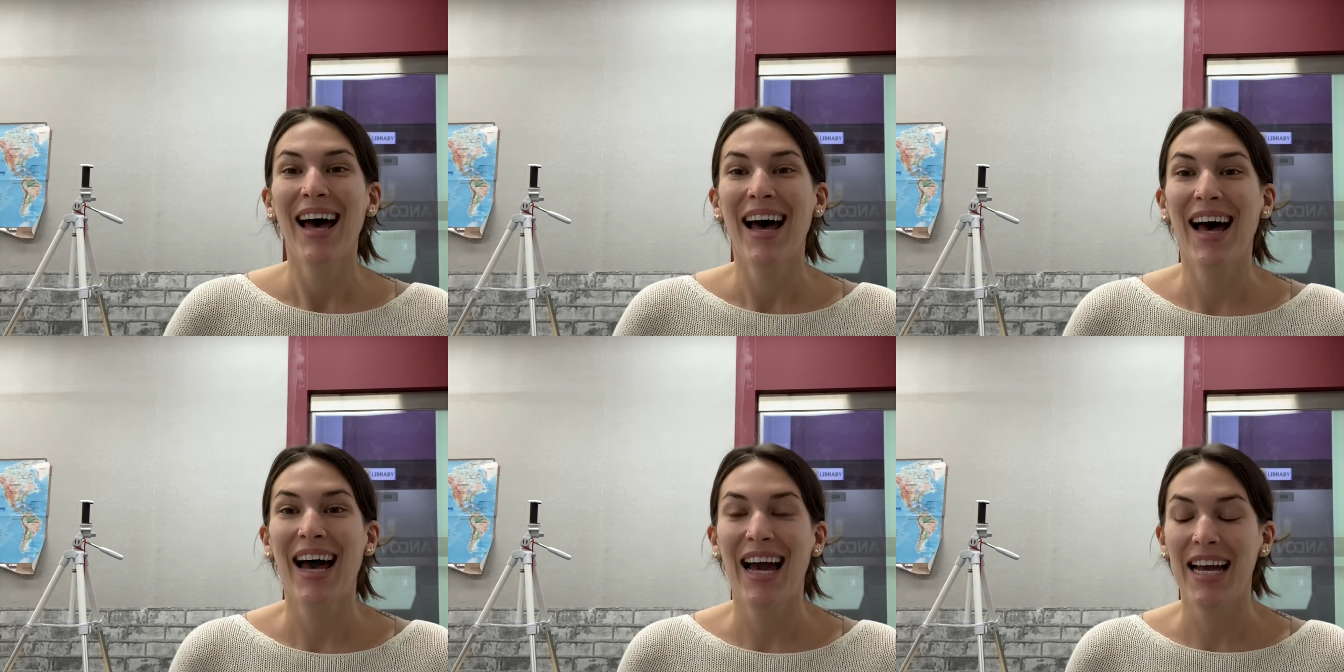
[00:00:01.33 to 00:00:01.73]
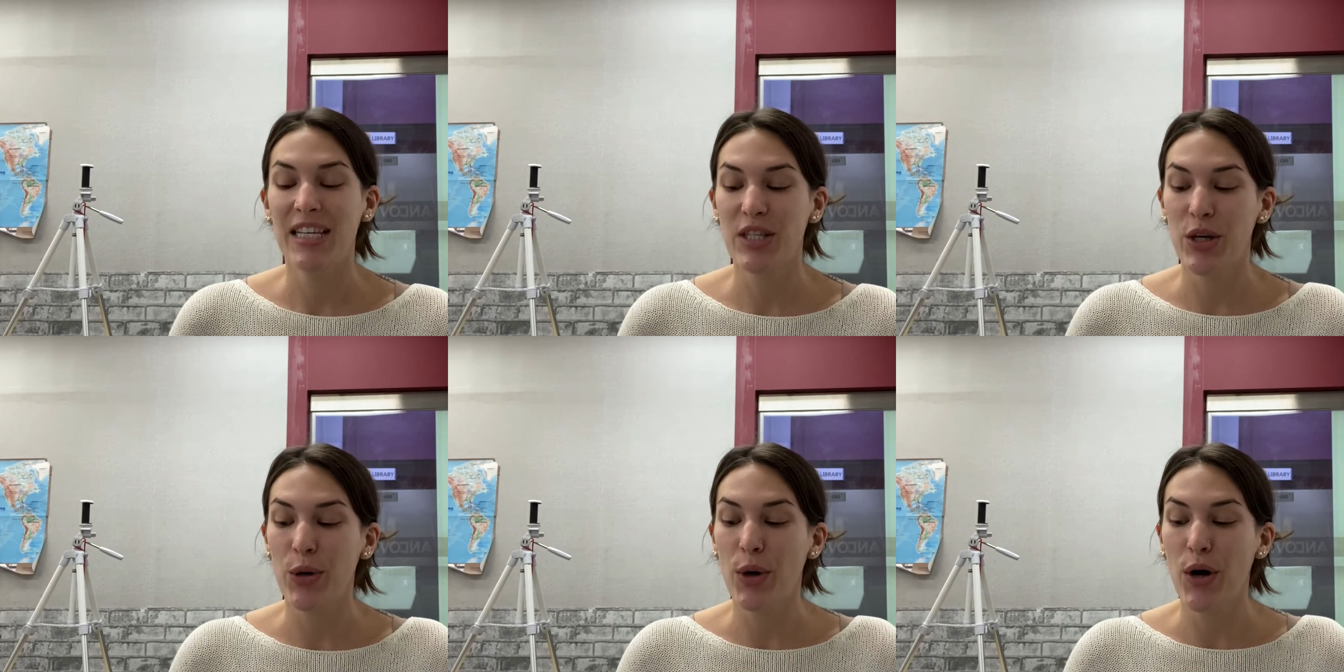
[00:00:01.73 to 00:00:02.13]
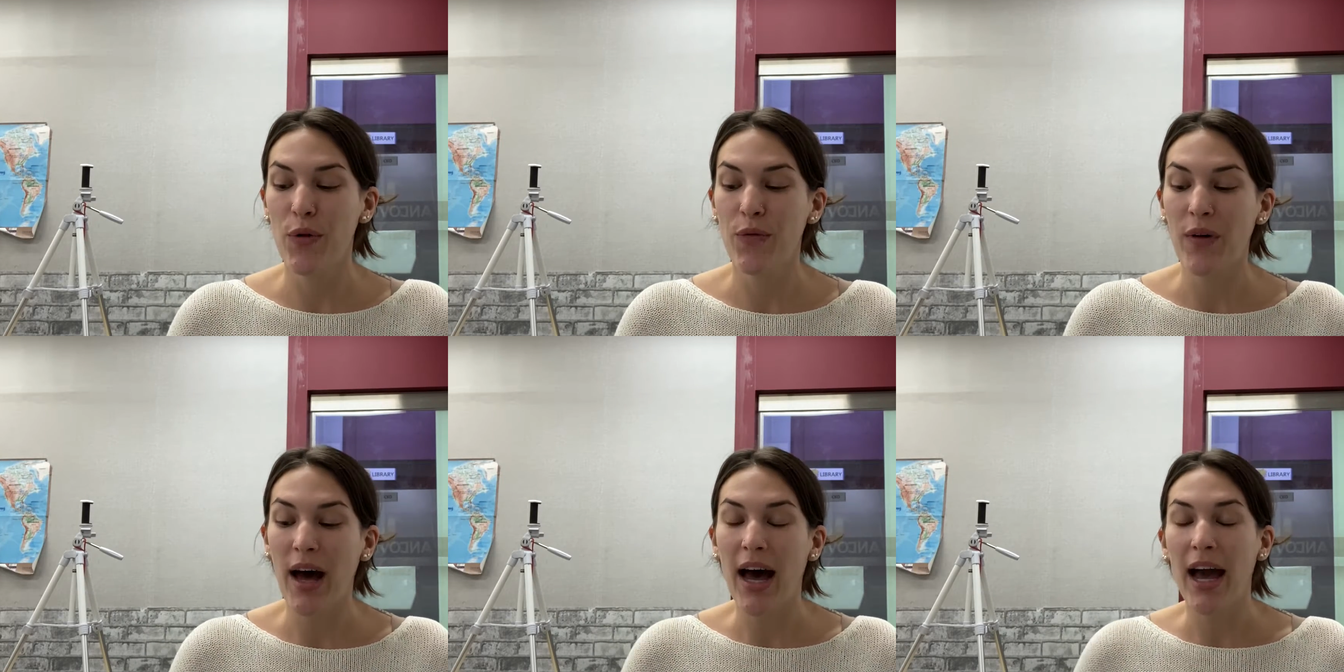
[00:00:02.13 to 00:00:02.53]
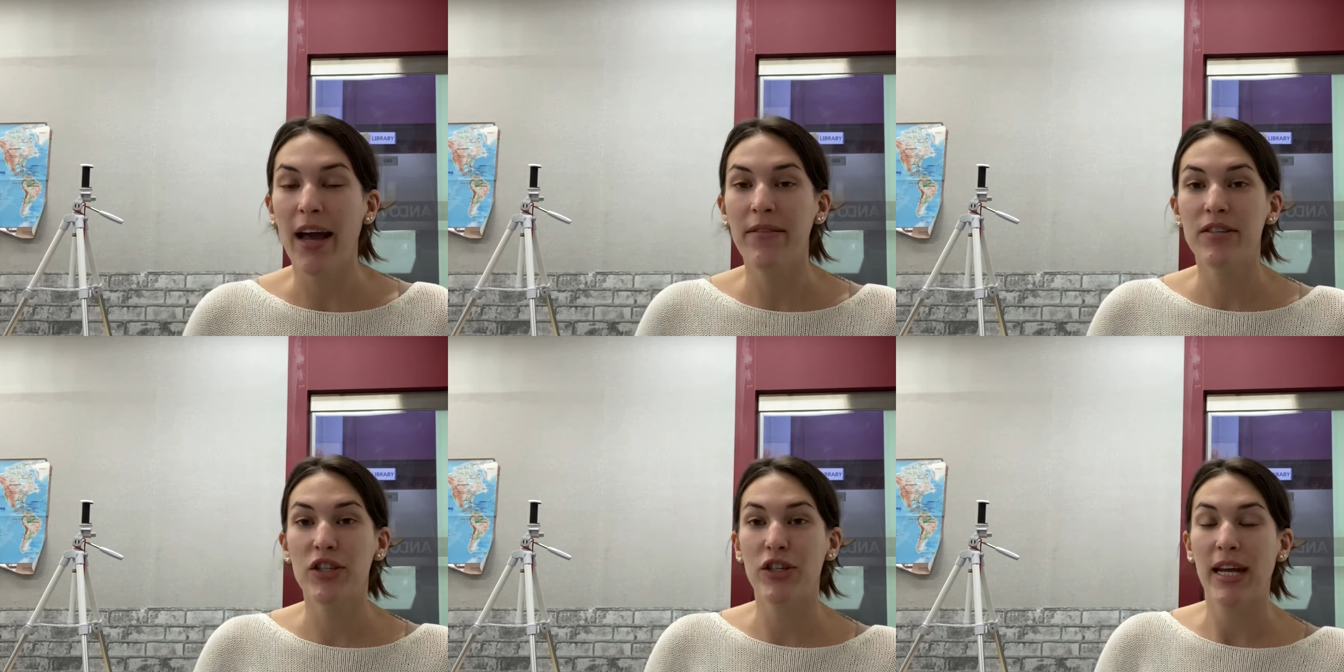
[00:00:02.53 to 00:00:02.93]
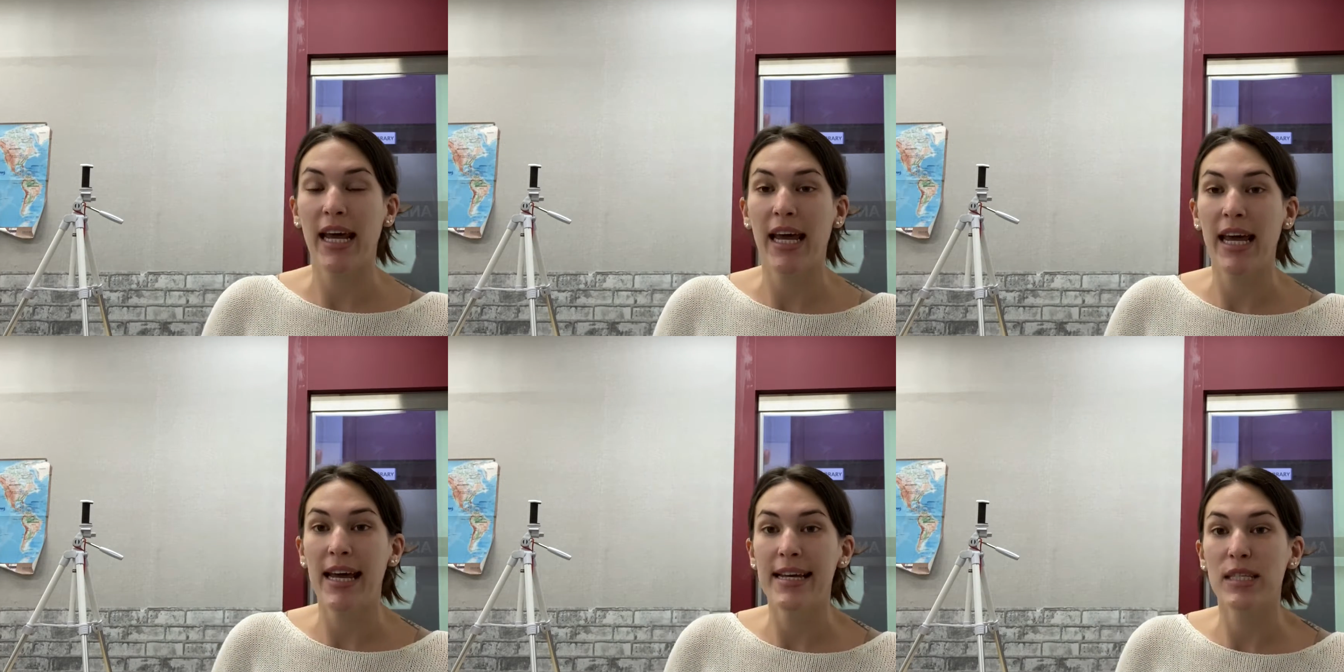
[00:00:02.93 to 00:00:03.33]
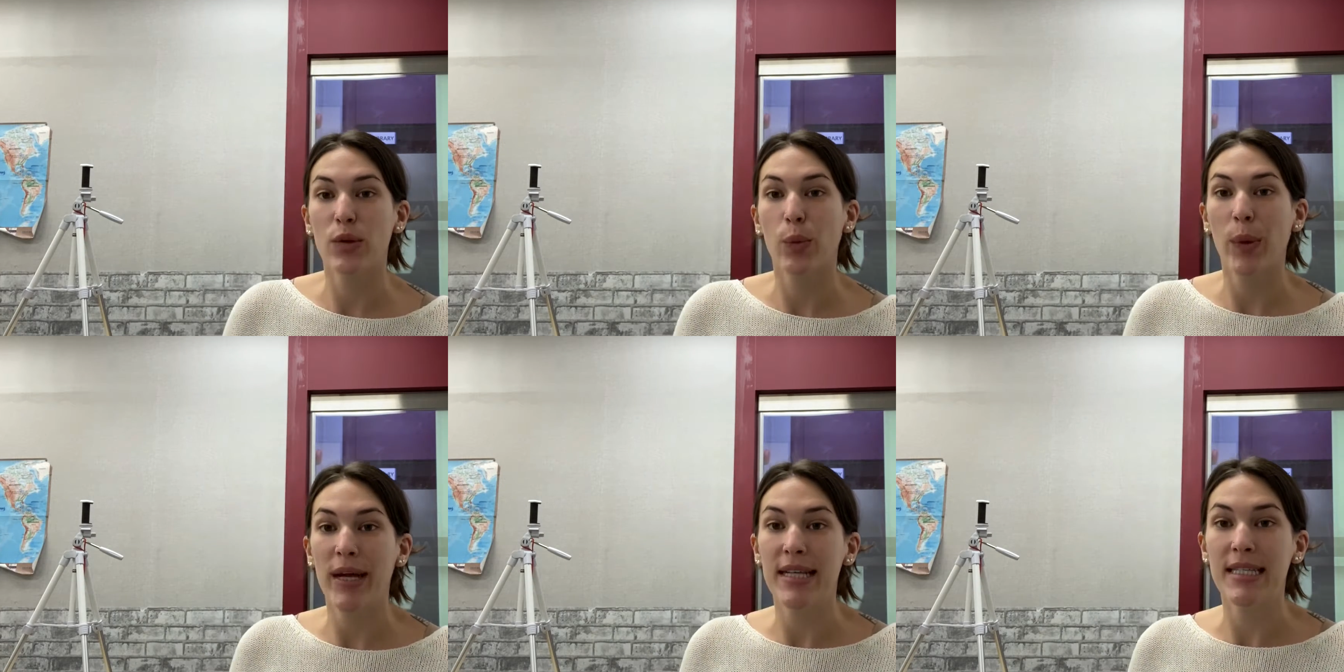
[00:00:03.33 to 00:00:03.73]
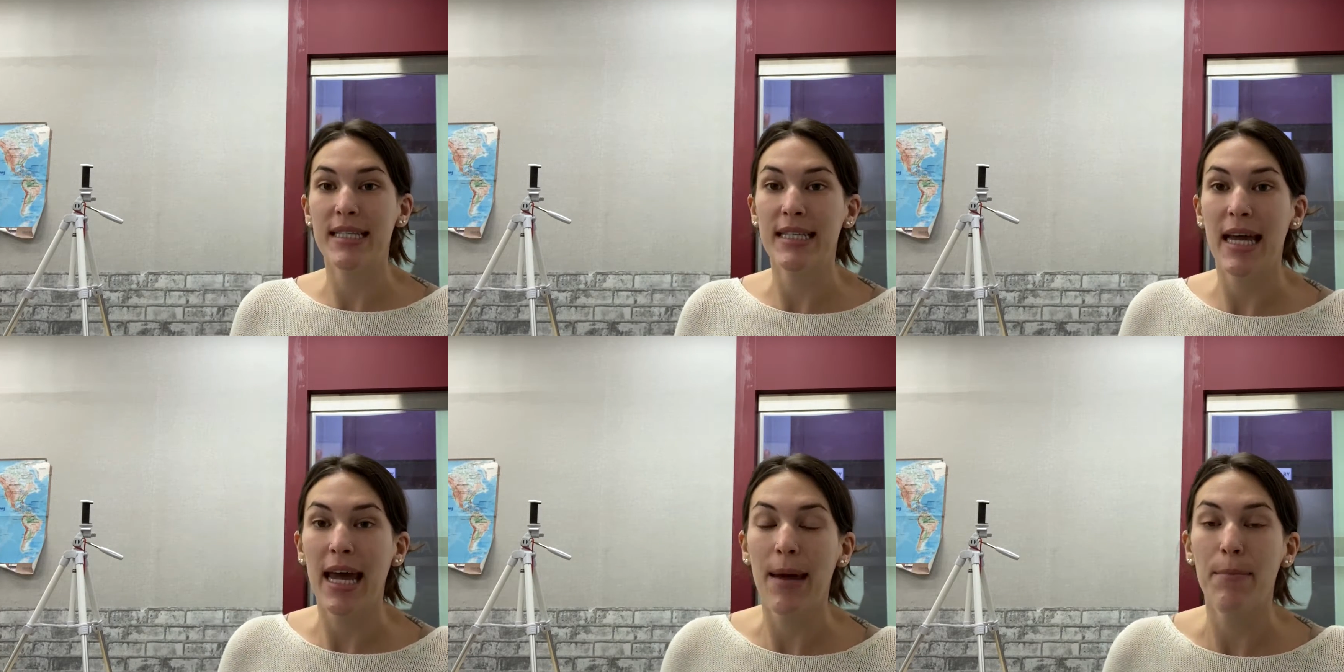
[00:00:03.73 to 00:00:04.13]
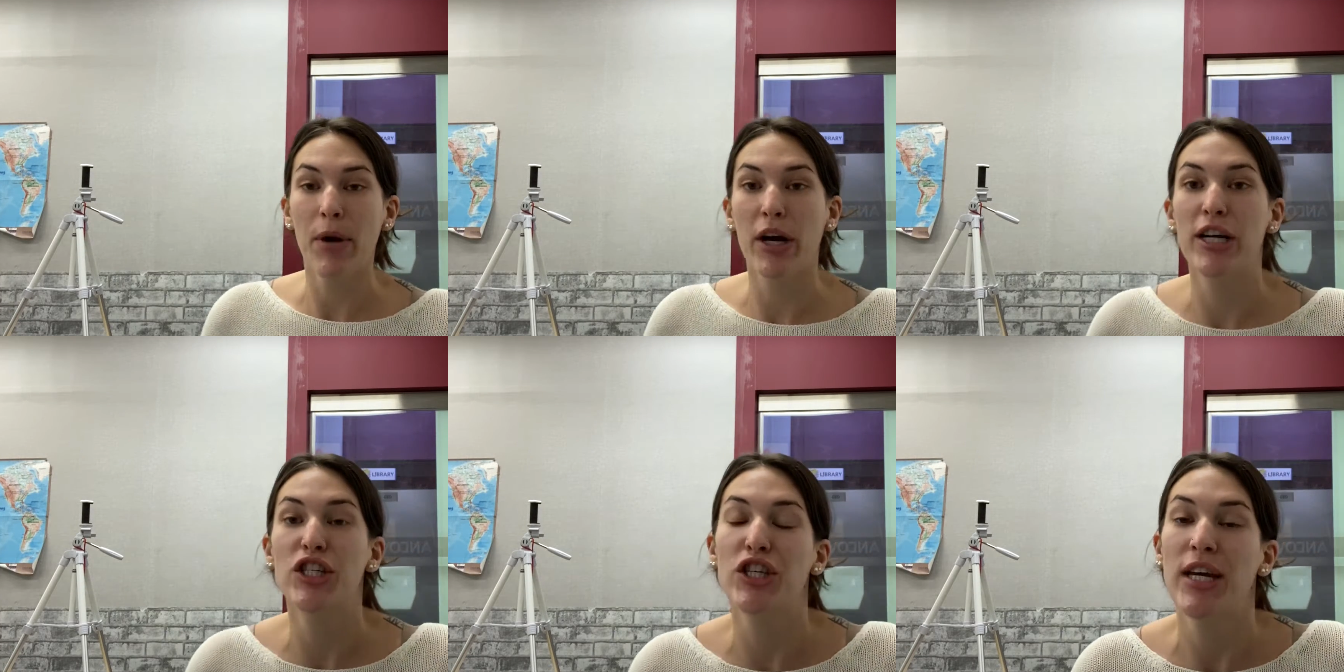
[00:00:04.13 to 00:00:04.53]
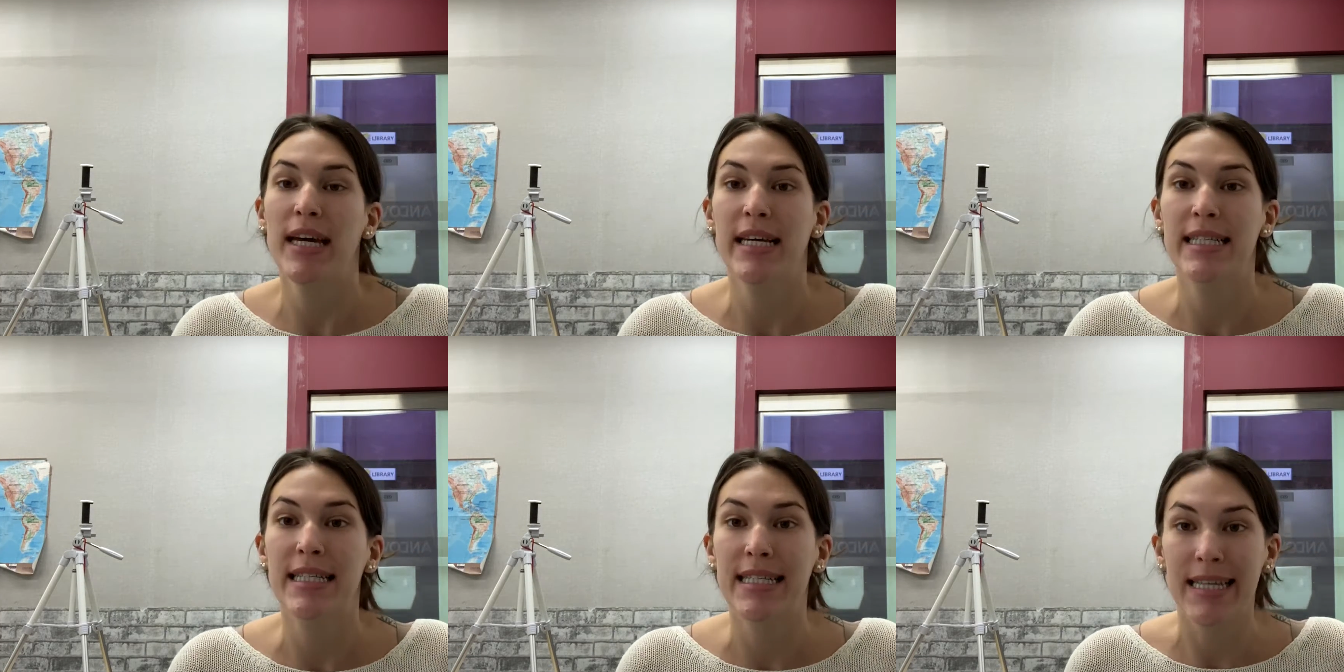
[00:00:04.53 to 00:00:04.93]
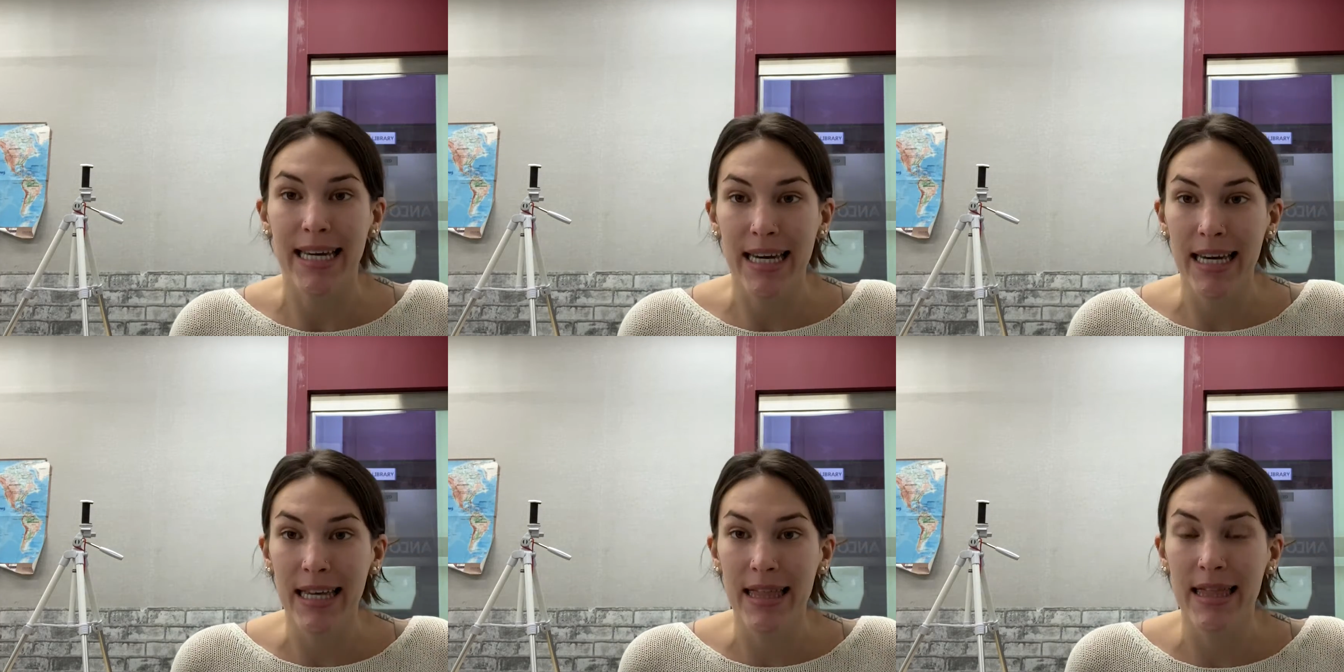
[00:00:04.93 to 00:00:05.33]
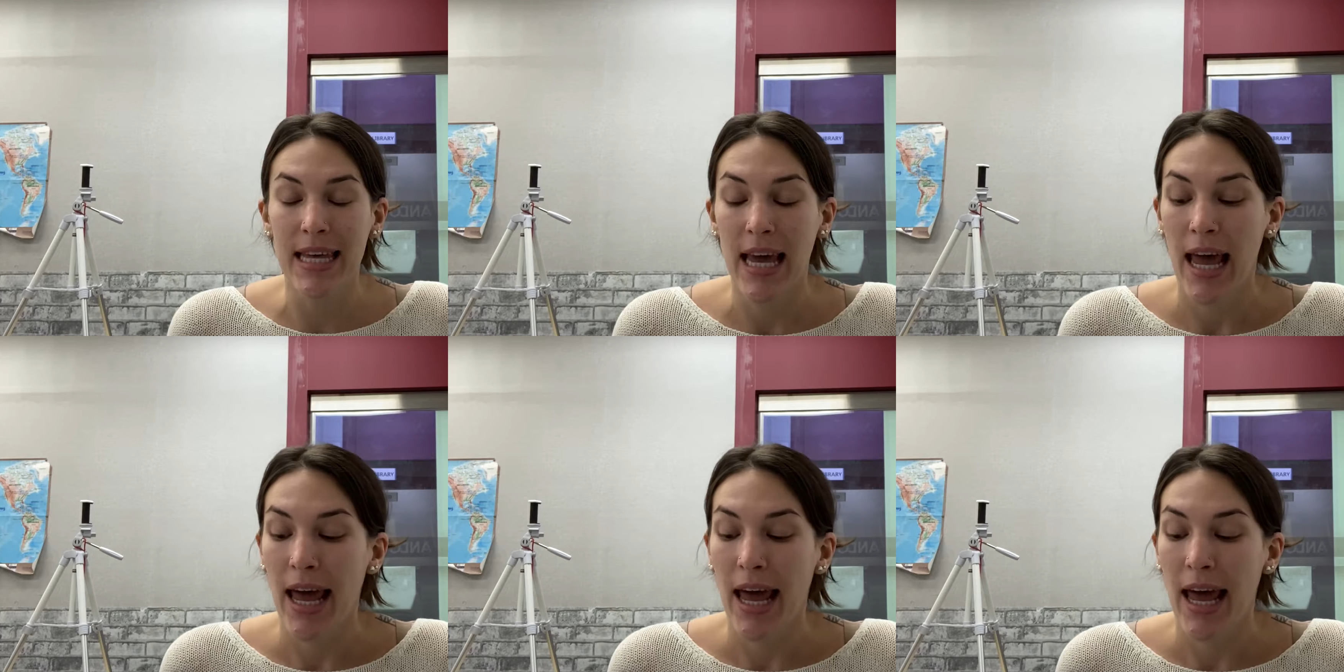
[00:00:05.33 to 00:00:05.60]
Hi 205, today is Wednesday, March 18th,